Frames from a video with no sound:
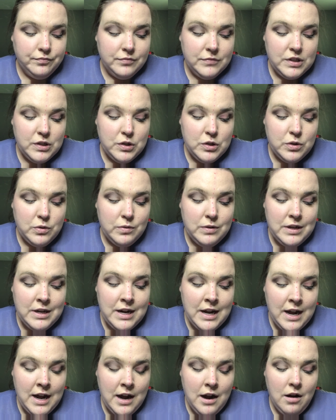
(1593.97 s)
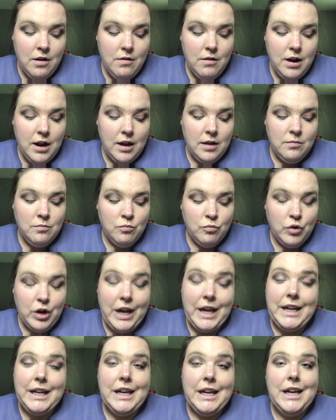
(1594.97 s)
So now I'm
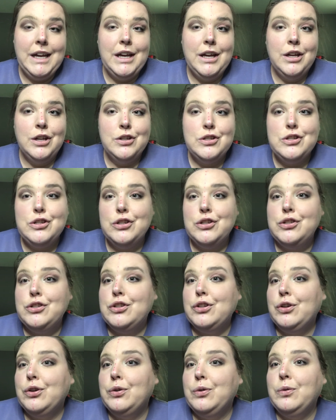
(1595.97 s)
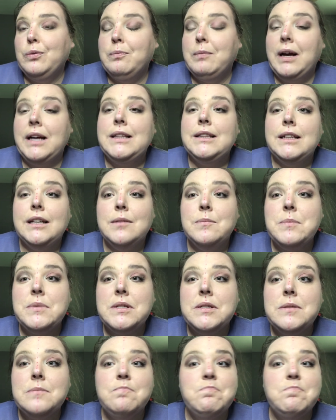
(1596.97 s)
ready to do my lips.